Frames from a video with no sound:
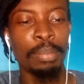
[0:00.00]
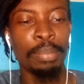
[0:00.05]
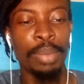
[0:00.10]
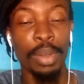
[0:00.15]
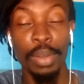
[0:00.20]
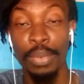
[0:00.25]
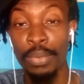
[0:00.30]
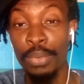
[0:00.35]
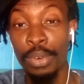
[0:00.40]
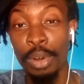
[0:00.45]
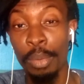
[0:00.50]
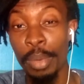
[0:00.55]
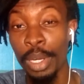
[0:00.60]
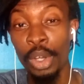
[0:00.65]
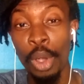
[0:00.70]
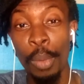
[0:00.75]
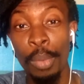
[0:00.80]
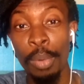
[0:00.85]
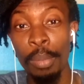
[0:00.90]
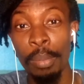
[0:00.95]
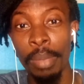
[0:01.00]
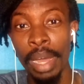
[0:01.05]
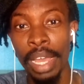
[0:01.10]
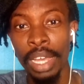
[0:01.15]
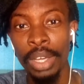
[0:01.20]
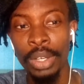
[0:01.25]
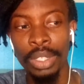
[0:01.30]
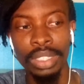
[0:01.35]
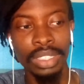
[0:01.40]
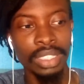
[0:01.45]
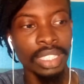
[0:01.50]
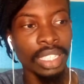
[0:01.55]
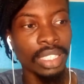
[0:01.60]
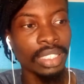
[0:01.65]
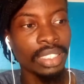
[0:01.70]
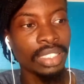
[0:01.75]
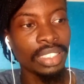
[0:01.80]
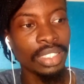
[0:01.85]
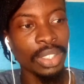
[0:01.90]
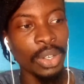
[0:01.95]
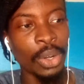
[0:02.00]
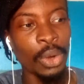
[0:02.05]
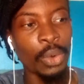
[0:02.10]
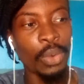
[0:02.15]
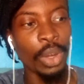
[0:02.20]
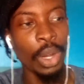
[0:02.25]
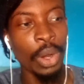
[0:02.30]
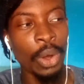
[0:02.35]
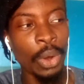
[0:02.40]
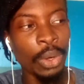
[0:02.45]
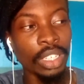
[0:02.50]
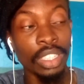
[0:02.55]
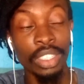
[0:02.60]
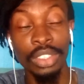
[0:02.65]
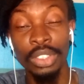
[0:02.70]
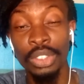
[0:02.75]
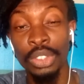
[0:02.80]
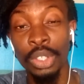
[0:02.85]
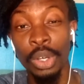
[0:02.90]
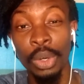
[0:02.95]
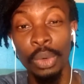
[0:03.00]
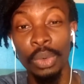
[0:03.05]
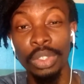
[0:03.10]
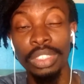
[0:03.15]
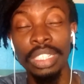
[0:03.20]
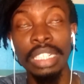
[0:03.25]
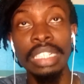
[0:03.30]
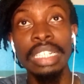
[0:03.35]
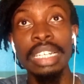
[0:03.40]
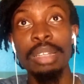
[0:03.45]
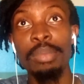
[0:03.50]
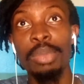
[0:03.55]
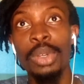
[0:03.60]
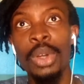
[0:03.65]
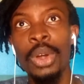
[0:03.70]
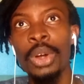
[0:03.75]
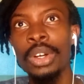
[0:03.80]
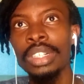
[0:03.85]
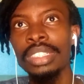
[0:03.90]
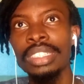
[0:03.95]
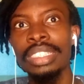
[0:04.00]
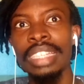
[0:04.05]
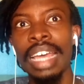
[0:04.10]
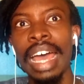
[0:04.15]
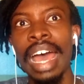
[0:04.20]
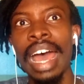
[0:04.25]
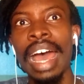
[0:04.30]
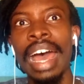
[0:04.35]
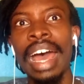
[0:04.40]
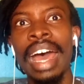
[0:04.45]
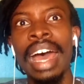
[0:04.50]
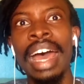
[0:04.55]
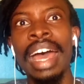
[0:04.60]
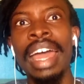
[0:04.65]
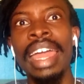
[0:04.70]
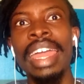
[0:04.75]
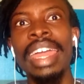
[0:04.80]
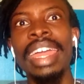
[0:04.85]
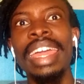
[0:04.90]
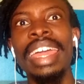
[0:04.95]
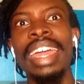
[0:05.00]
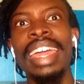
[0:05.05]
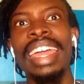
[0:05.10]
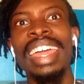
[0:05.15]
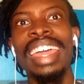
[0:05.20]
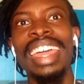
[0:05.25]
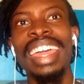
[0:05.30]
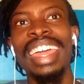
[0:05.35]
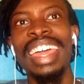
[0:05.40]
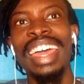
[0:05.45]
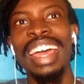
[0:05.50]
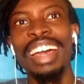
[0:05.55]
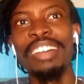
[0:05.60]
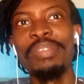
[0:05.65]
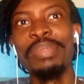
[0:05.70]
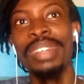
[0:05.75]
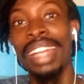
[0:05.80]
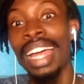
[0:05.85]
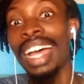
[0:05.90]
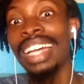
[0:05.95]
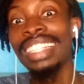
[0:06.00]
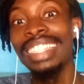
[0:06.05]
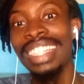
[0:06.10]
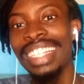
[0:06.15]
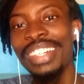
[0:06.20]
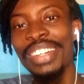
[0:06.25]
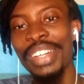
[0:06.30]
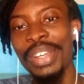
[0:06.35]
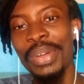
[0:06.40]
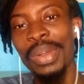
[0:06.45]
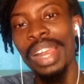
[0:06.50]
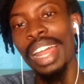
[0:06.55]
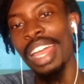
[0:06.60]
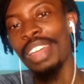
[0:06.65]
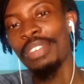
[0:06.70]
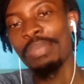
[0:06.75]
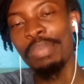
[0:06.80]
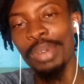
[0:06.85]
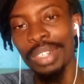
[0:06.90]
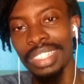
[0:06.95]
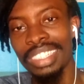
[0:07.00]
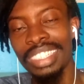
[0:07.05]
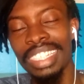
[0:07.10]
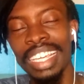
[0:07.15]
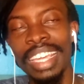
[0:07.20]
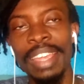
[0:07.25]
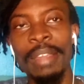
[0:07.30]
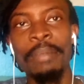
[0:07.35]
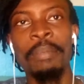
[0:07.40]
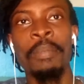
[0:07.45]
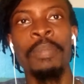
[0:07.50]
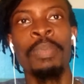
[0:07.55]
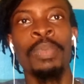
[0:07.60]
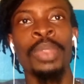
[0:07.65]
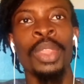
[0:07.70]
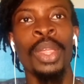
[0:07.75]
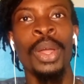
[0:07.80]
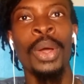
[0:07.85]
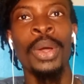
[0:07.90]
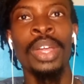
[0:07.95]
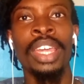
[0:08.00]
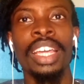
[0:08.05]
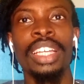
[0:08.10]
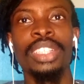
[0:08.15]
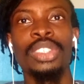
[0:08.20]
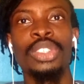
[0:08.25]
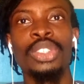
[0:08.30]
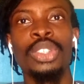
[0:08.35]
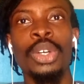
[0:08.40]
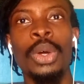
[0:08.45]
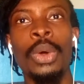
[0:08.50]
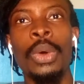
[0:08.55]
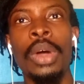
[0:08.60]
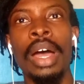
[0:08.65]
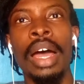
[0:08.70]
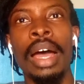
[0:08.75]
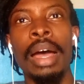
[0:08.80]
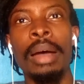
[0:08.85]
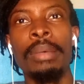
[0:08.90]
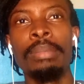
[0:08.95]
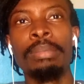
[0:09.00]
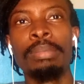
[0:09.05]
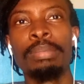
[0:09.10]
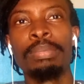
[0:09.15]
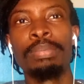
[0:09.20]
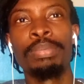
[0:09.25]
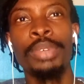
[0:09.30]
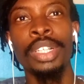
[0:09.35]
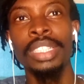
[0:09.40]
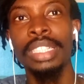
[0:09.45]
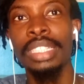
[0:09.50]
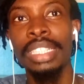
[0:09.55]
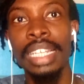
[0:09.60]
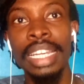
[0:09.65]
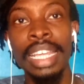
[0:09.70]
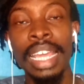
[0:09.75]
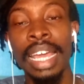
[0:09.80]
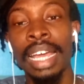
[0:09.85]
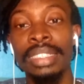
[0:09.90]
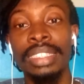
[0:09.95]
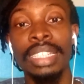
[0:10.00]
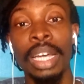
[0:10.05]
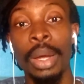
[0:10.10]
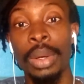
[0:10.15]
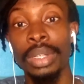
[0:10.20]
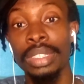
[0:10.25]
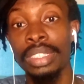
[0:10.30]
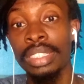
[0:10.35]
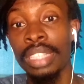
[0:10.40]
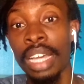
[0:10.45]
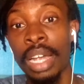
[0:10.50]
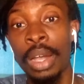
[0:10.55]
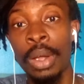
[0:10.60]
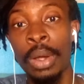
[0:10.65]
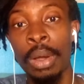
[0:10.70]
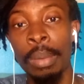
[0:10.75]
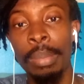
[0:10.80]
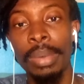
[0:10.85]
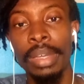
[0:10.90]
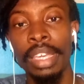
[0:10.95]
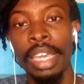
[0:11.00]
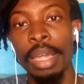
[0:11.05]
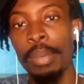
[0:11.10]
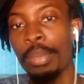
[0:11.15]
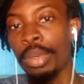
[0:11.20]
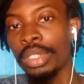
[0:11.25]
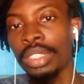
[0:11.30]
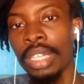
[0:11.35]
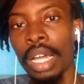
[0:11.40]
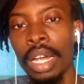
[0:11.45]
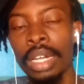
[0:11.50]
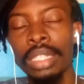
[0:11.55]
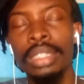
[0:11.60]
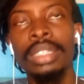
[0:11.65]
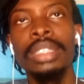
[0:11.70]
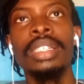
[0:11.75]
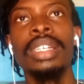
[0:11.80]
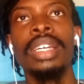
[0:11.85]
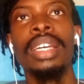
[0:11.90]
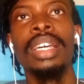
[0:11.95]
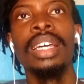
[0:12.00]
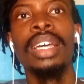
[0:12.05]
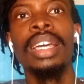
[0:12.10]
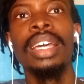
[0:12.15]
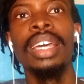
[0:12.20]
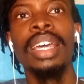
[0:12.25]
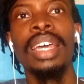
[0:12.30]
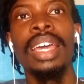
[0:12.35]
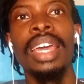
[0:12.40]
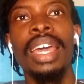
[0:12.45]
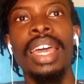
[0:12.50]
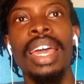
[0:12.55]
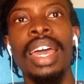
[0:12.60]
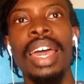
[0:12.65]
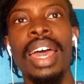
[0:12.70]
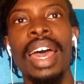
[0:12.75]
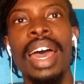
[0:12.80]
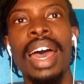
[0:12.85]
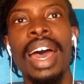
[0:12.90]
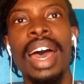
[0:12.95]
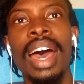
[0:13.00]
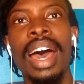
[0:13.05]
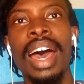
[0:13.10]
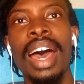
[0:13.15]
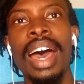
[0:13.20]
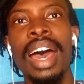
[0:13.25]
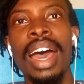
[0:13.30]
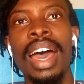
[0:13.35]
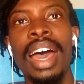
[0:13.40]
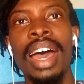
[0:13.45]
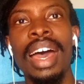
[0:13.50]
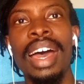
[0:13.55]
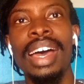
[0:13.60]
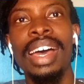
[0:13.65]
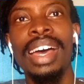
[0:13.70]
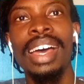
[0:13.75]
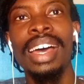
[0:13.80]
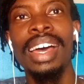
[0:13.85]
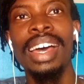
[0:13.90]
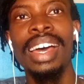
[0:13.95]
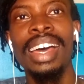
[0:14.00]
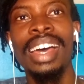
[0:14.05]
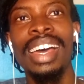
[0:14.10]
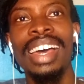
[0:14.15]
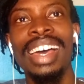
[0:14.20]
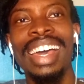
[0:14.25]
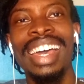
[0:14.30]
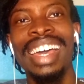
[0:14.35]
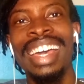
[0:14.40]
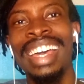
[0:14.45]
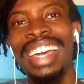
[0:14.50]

perform any open mic contests or record a song recently because I have been handling real life per se. Okay, so um, presently at our Stack Hub here in Port Harcourt. Uh,